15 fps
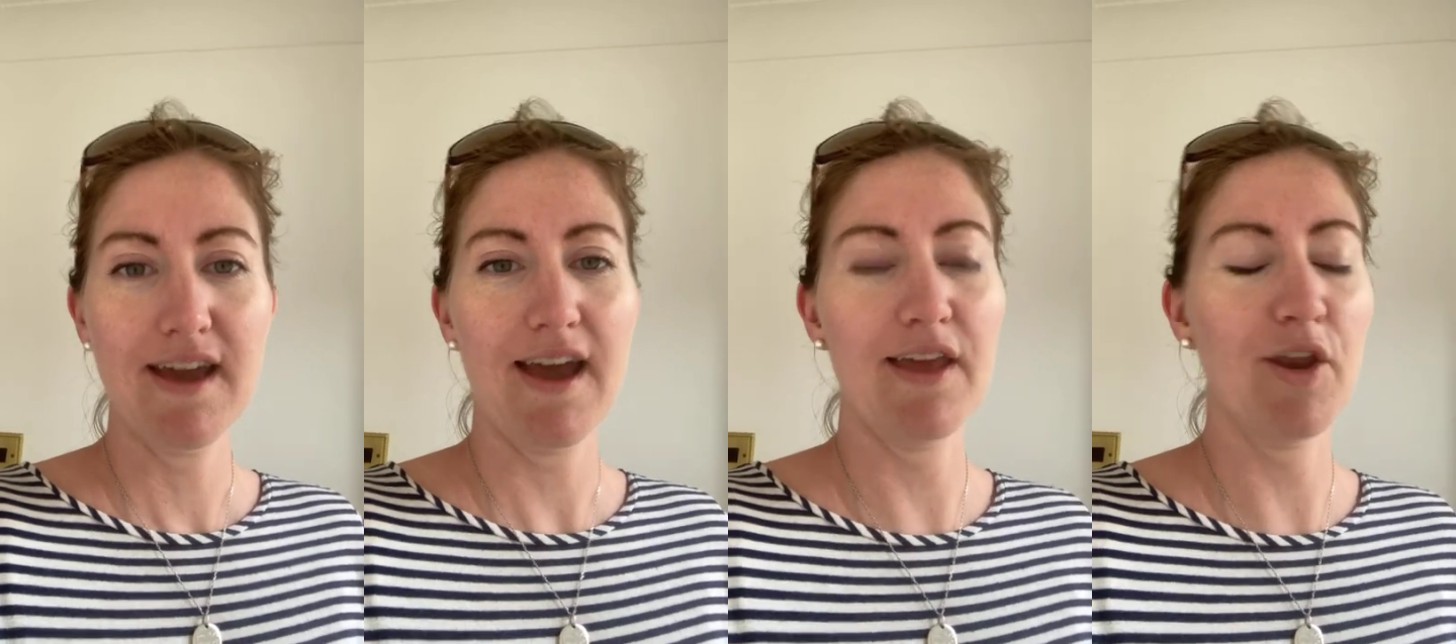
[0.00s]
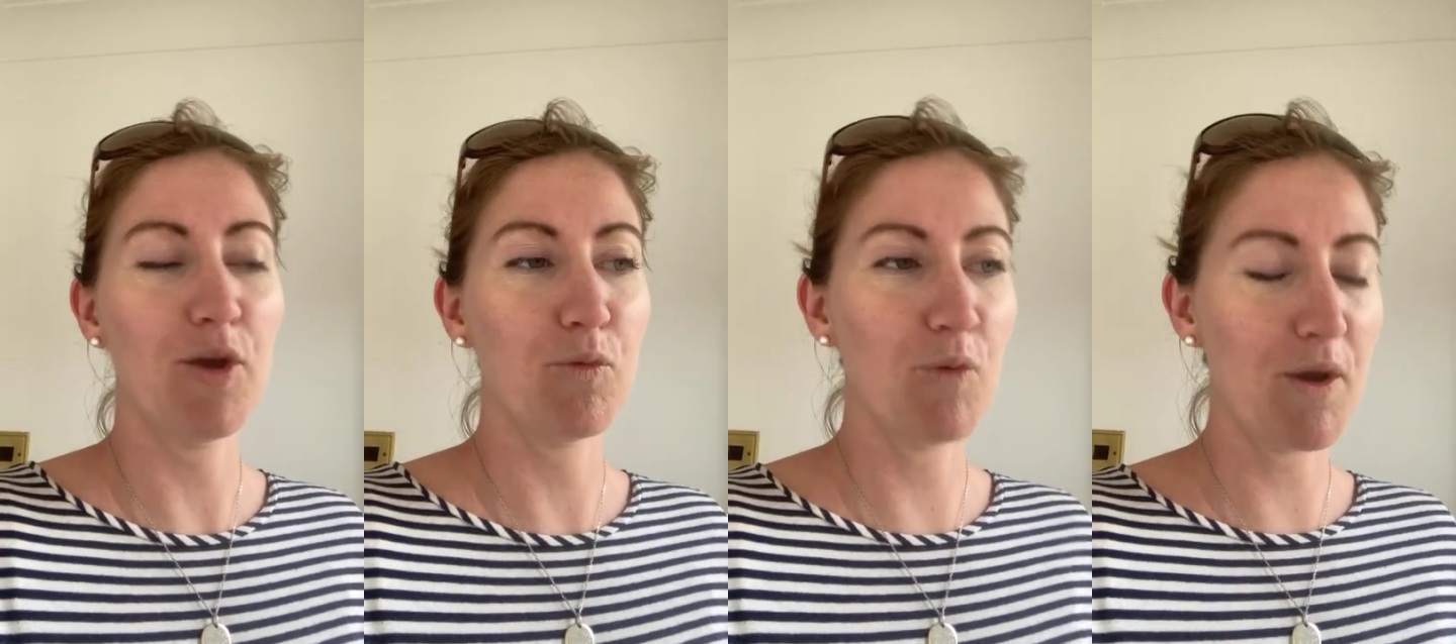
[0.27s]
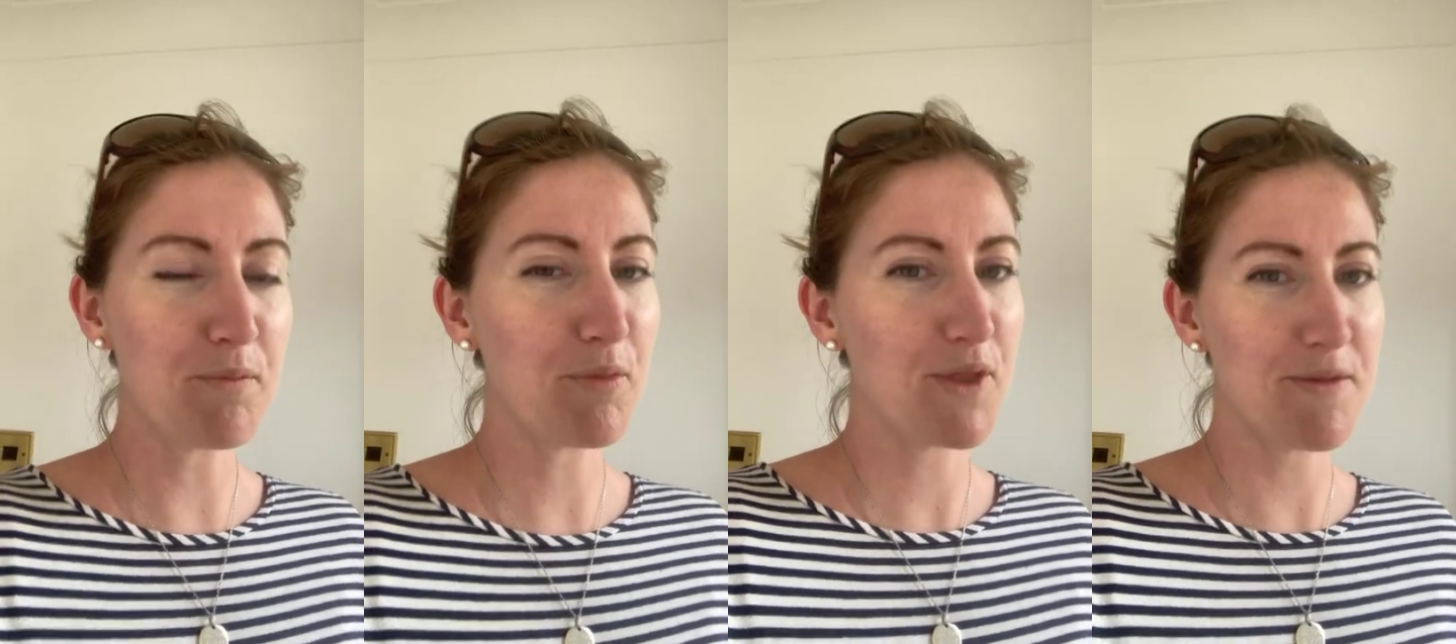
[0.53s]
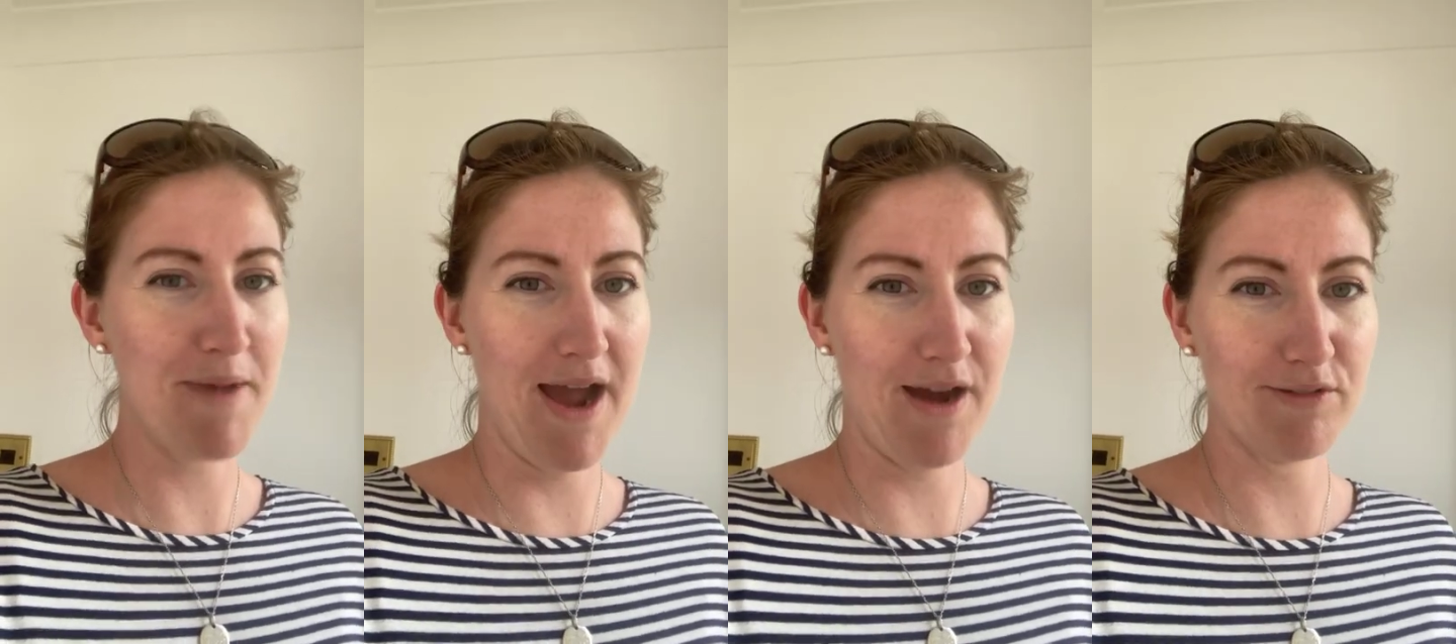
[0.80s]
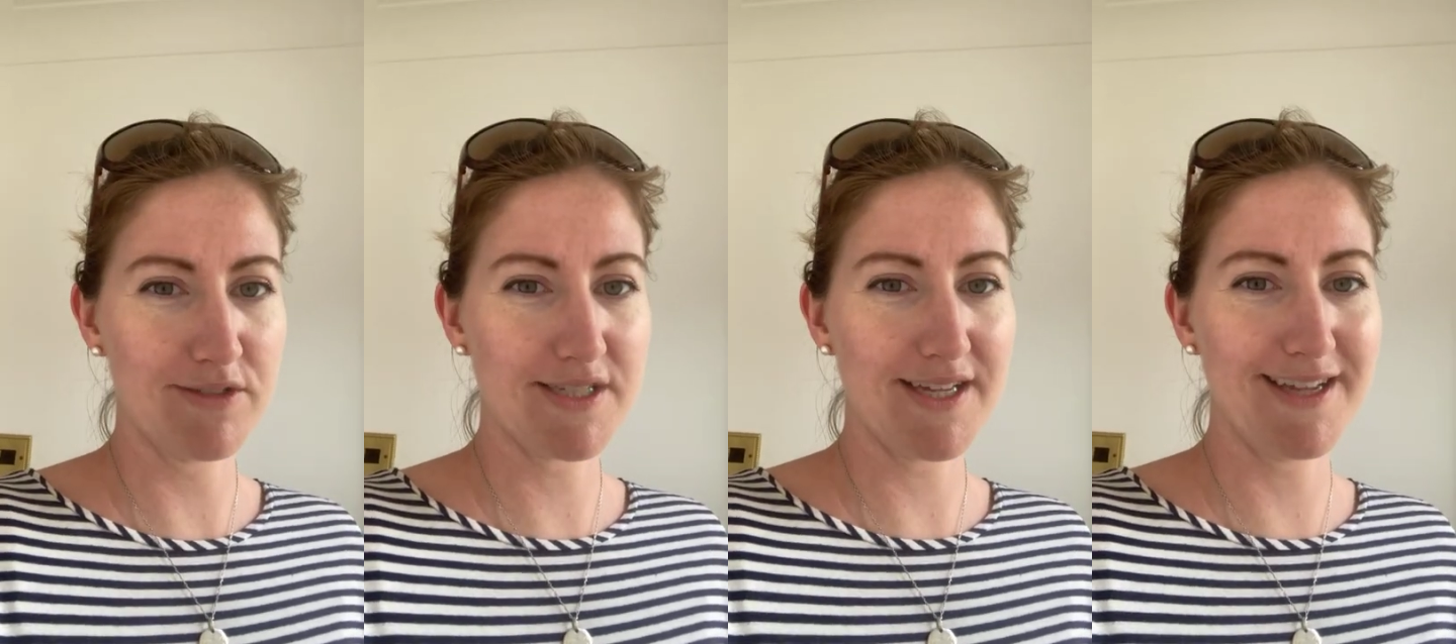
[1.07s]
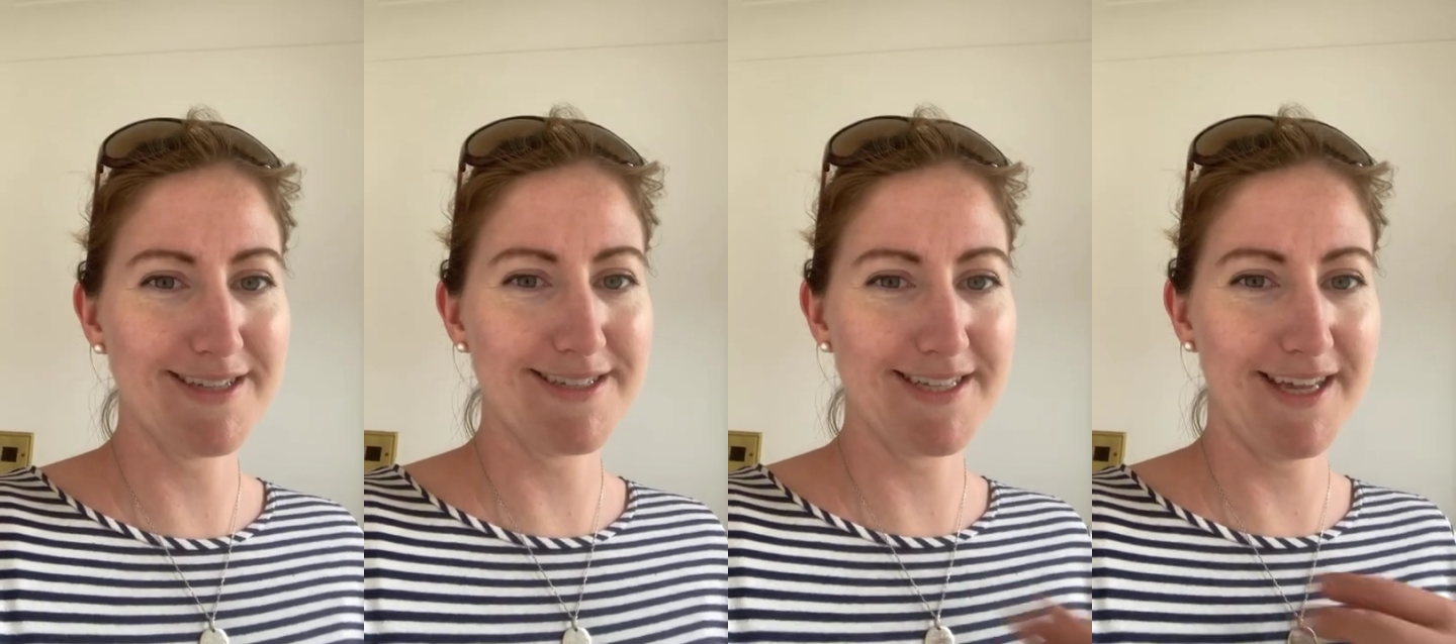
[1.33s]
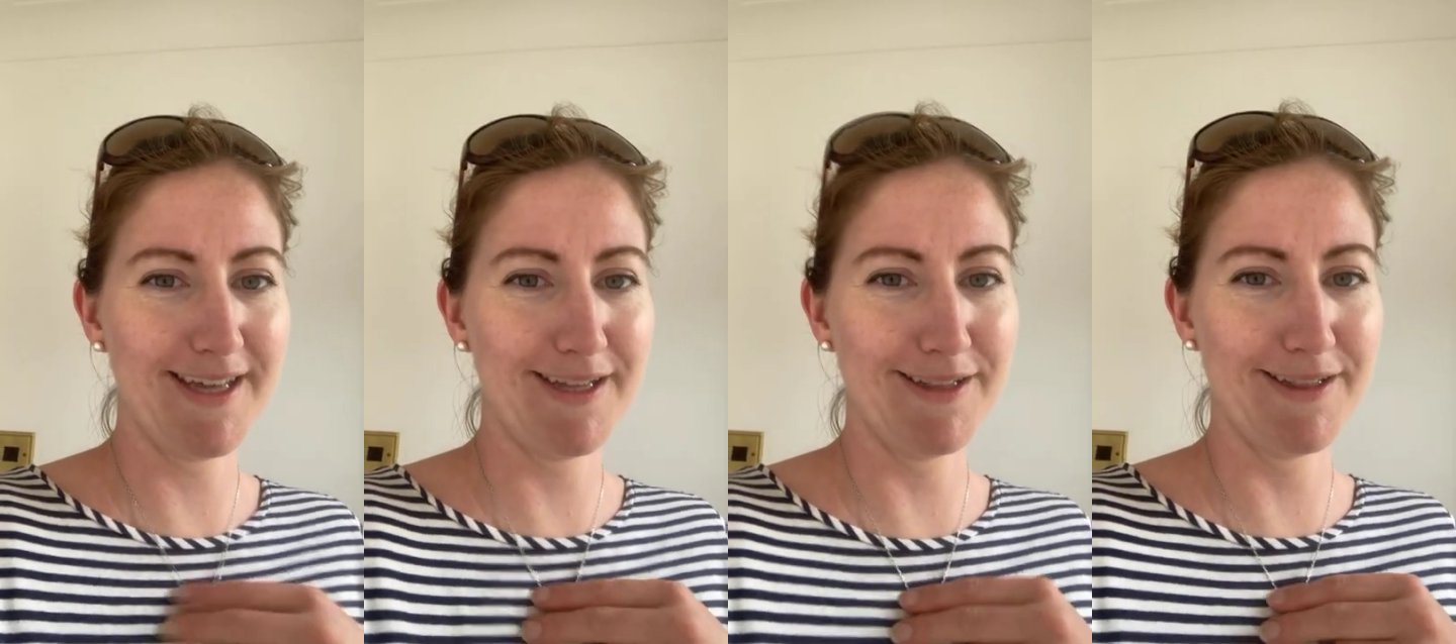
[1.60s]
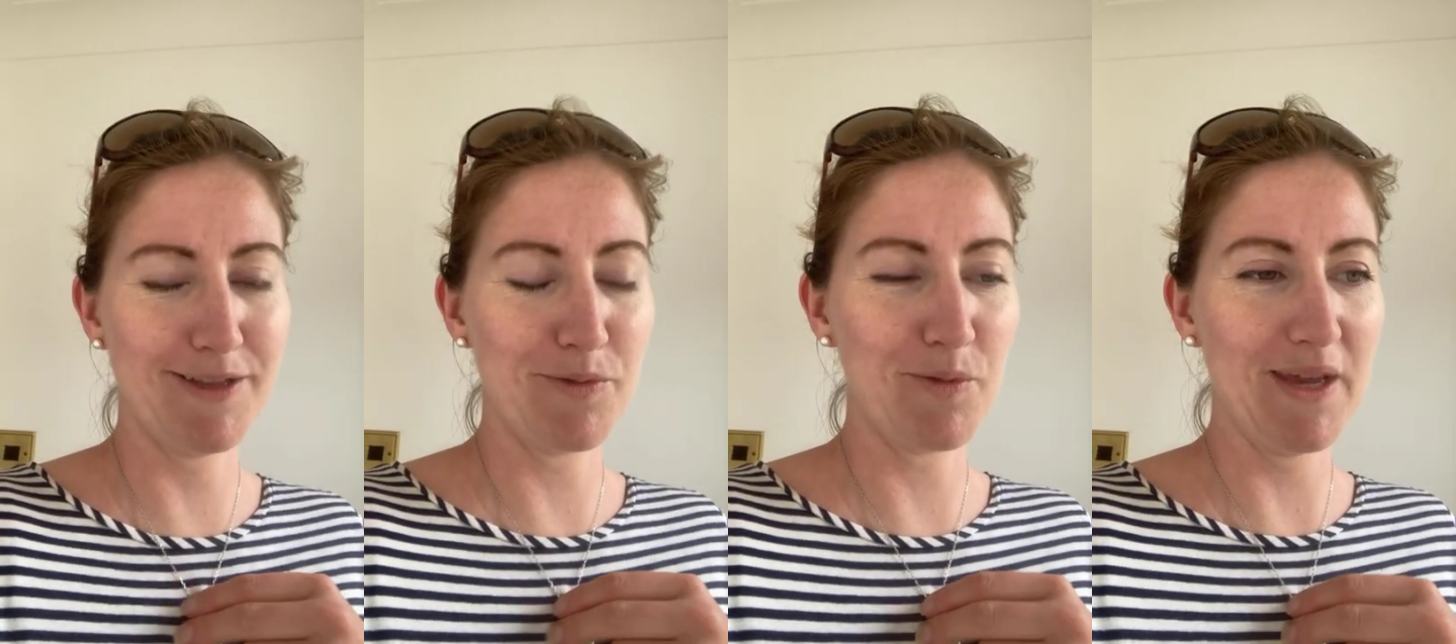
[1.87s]
and I won't put them out
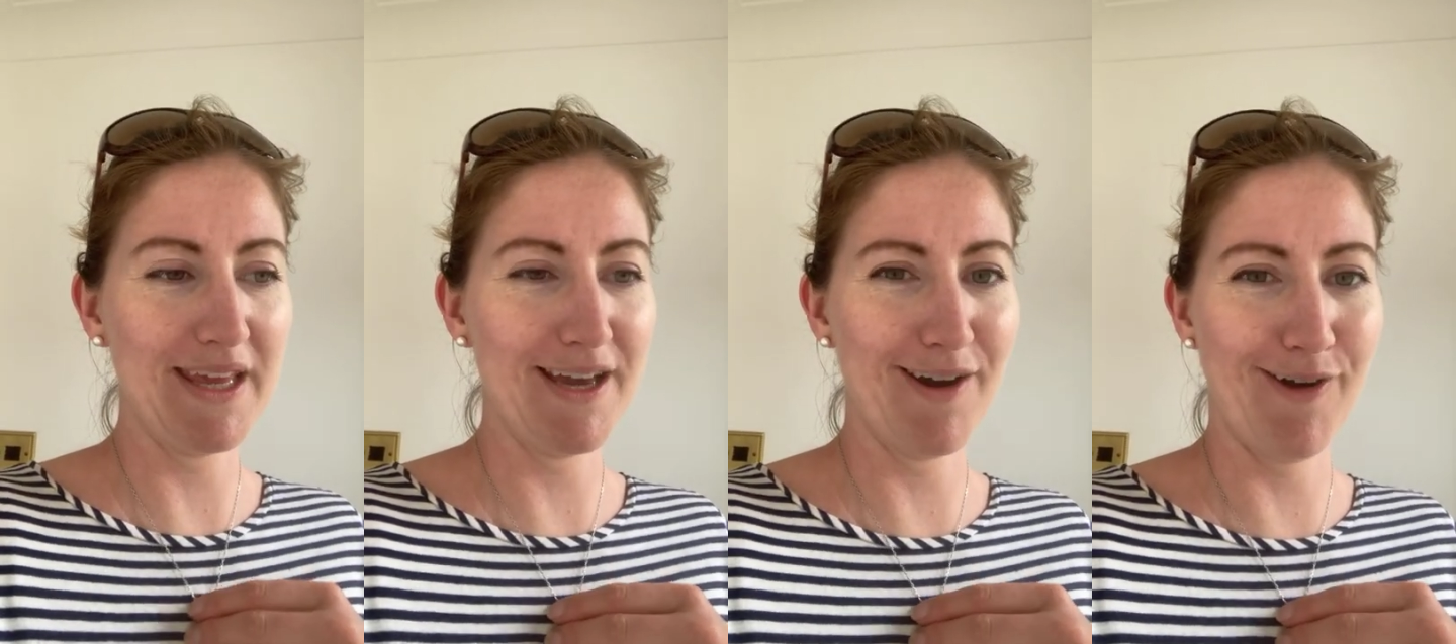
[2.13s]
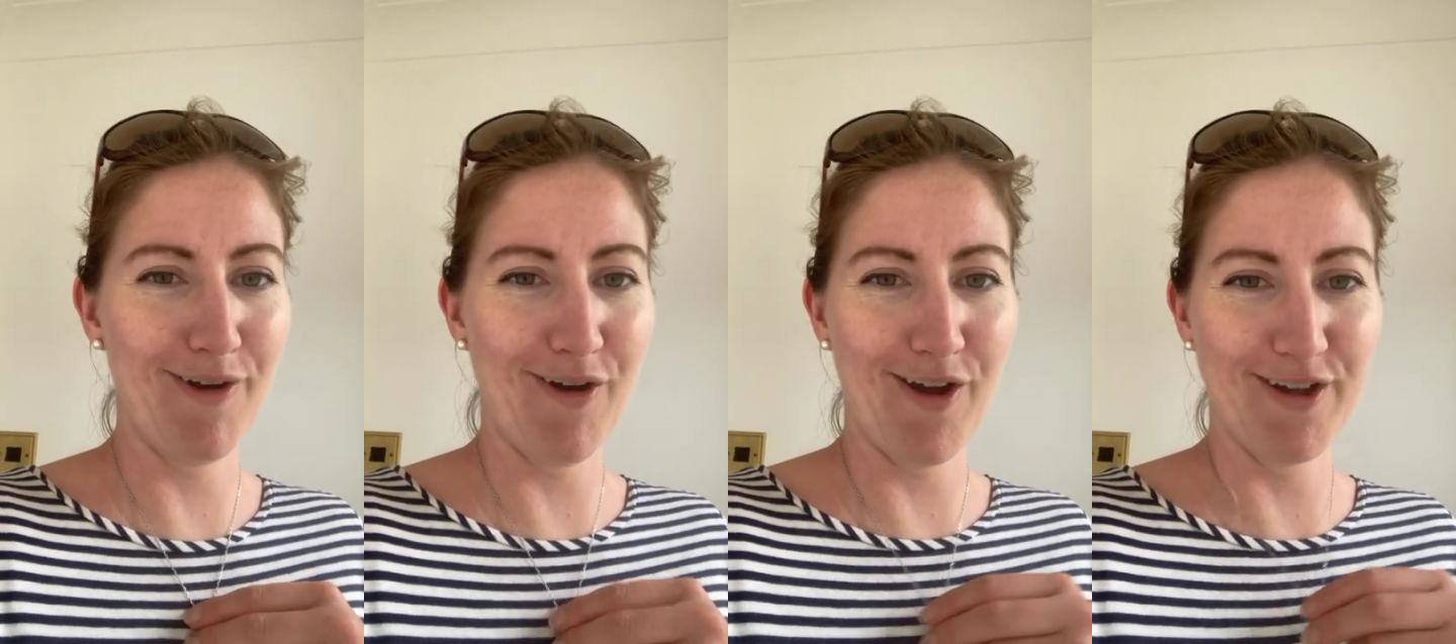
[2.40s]
until we are